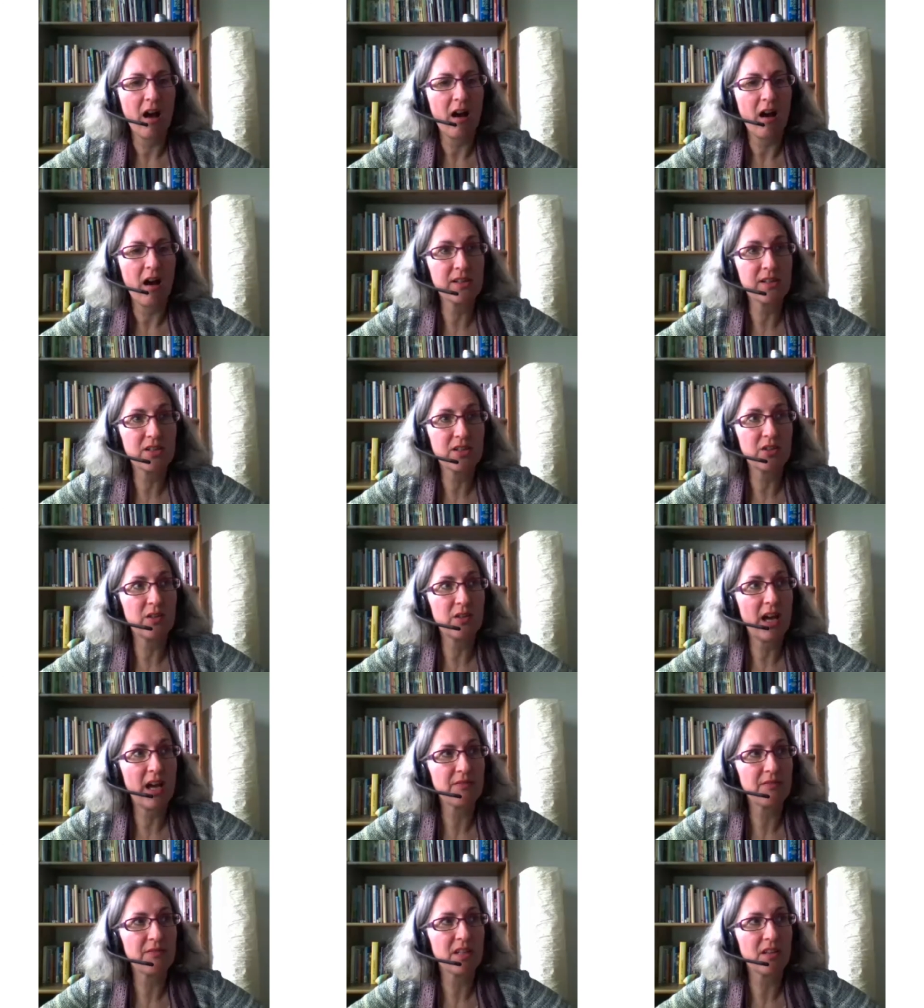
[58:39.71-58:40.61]
I do
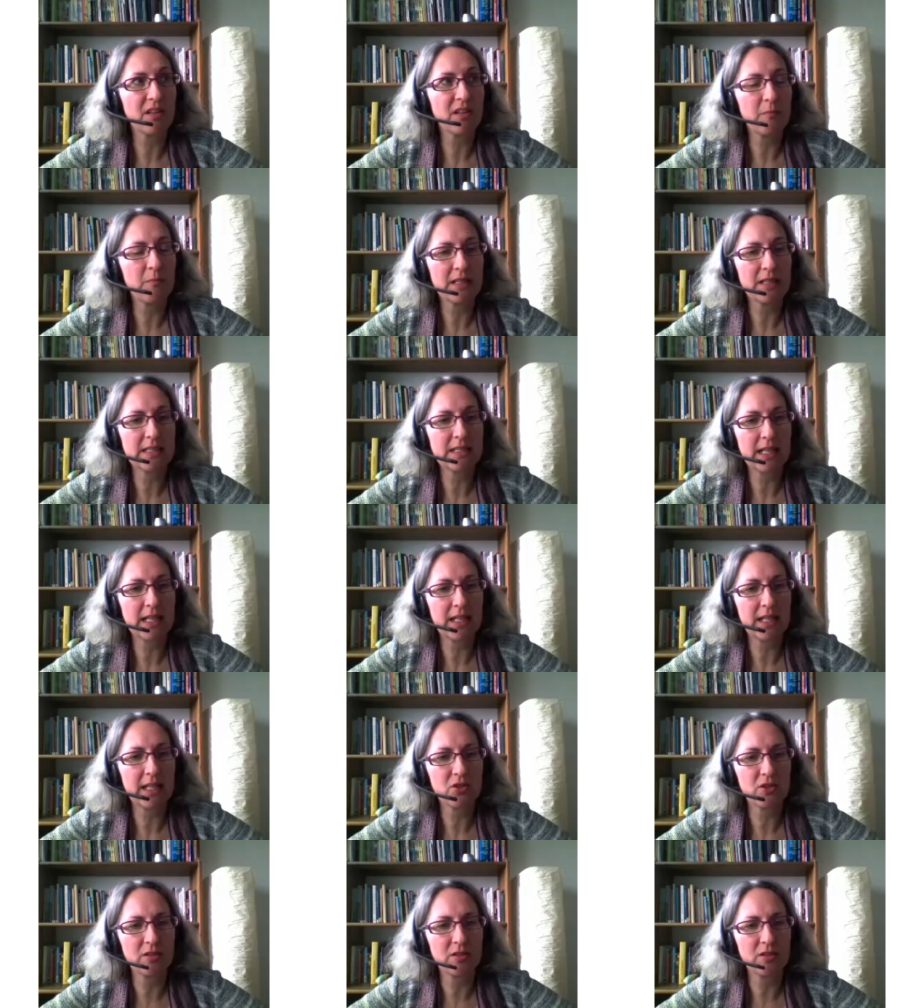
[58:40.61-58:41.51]
have another
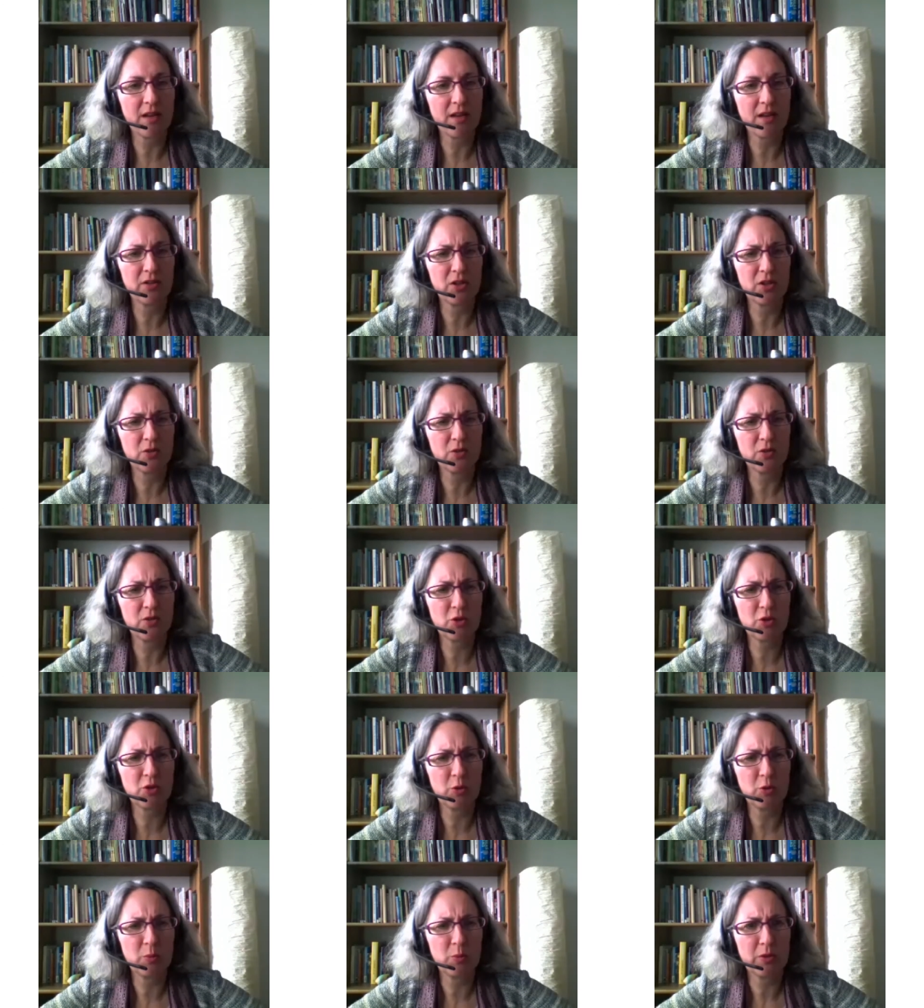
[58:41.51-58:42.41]
meditation. I have a
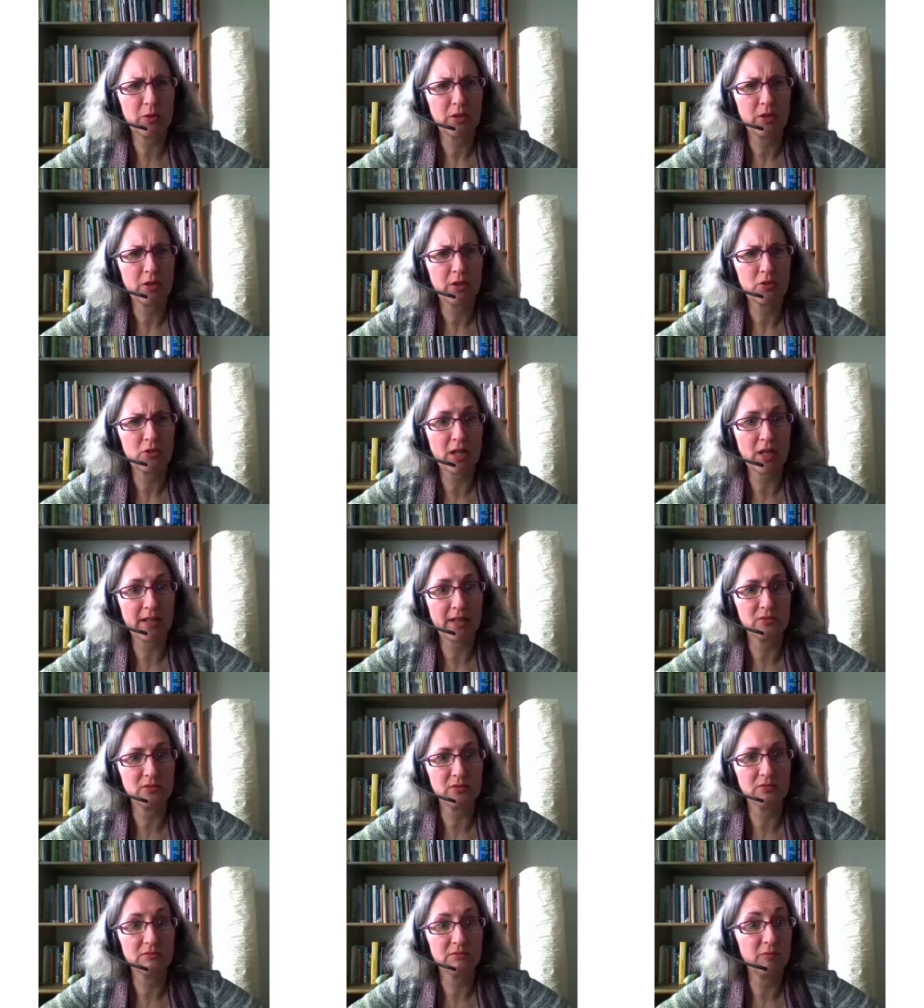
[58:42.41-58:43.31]
YouTube
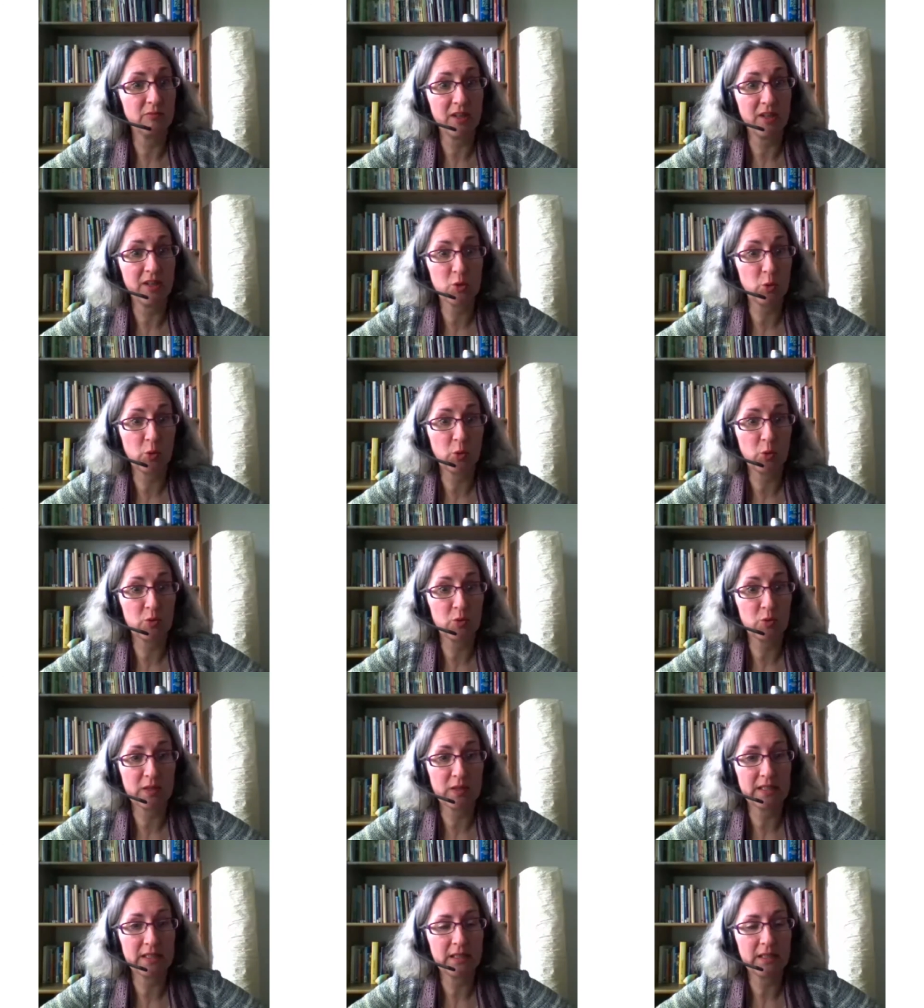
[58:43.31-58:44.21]
channel, Rachel
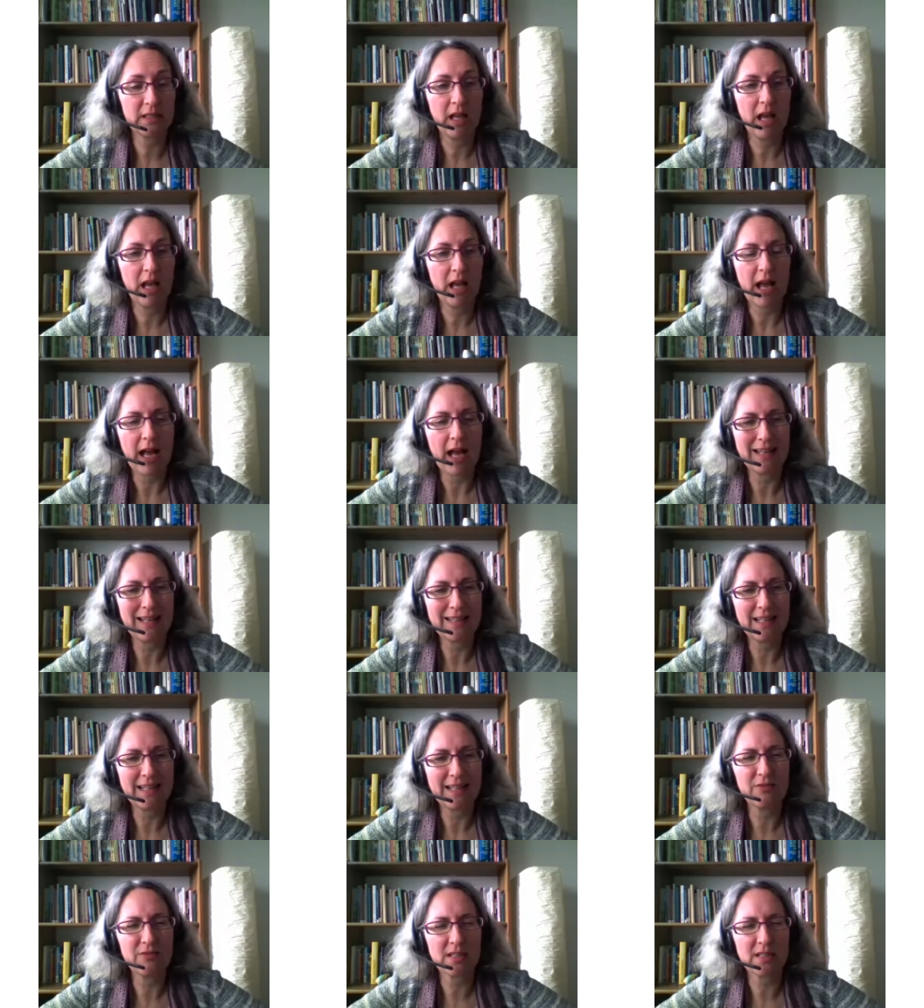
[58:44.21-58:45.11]
Goodwin, and
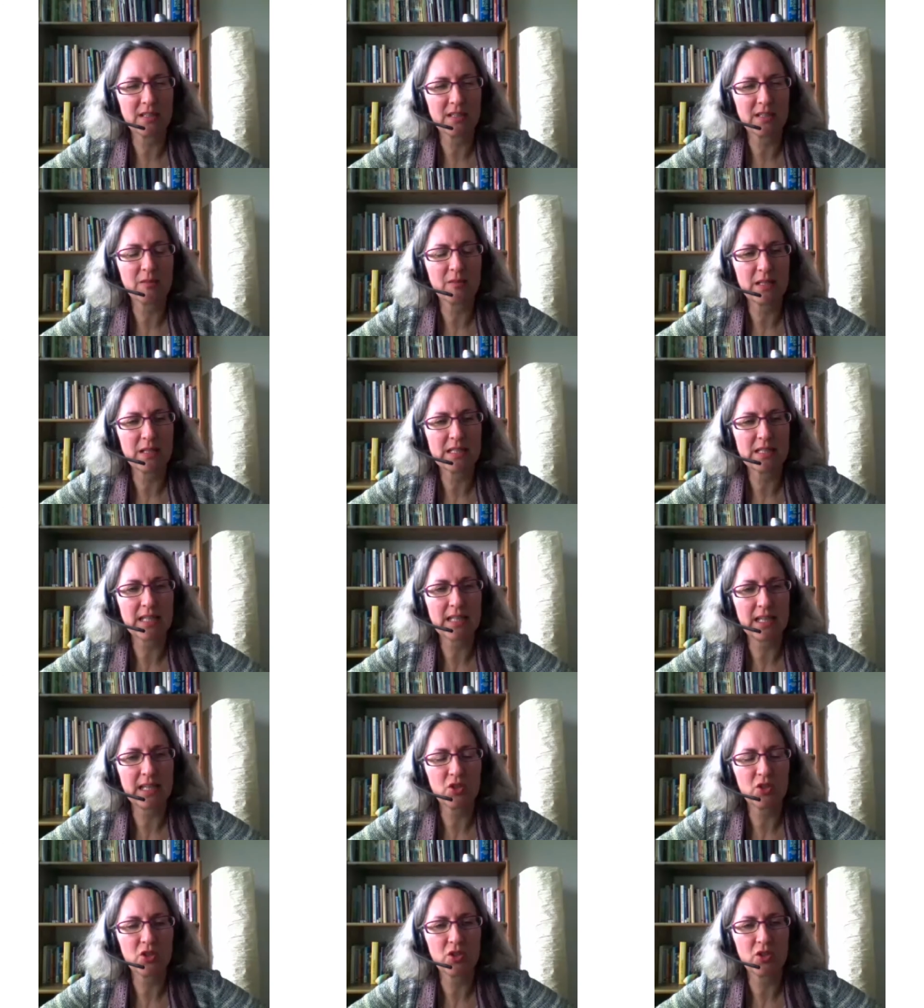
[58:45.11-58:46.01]
there is another
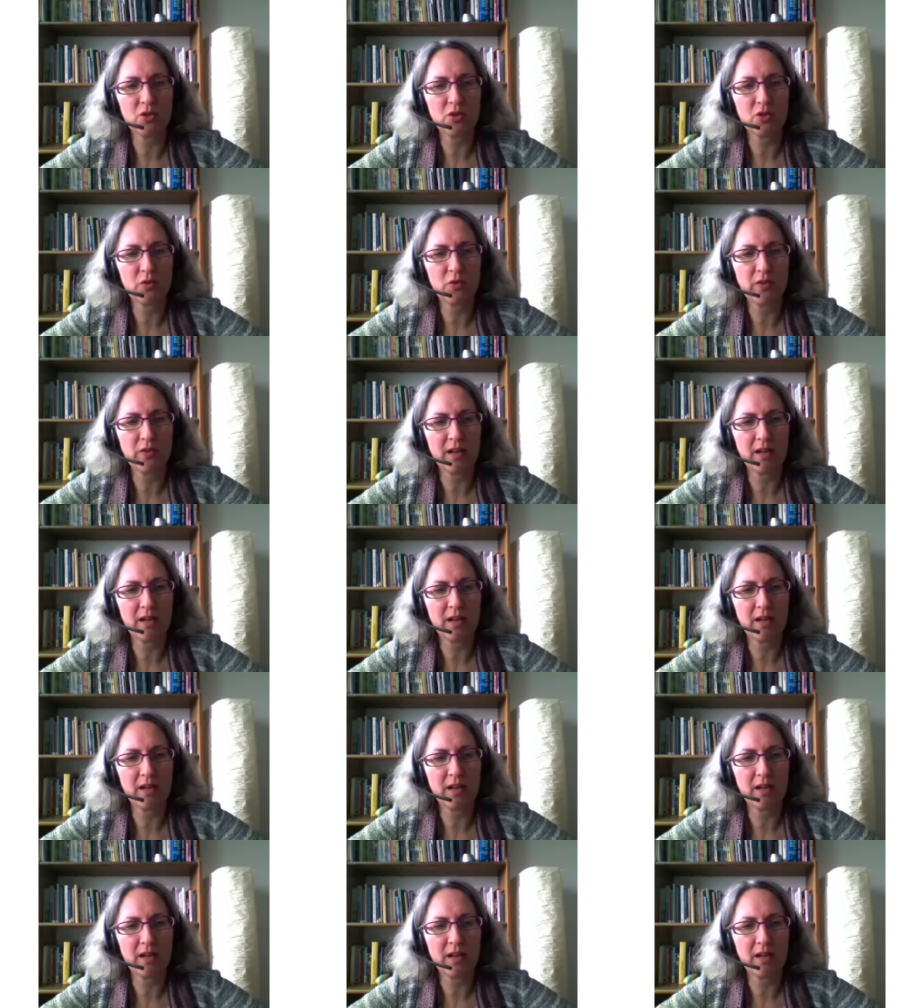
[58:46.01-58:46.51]
meditation on there.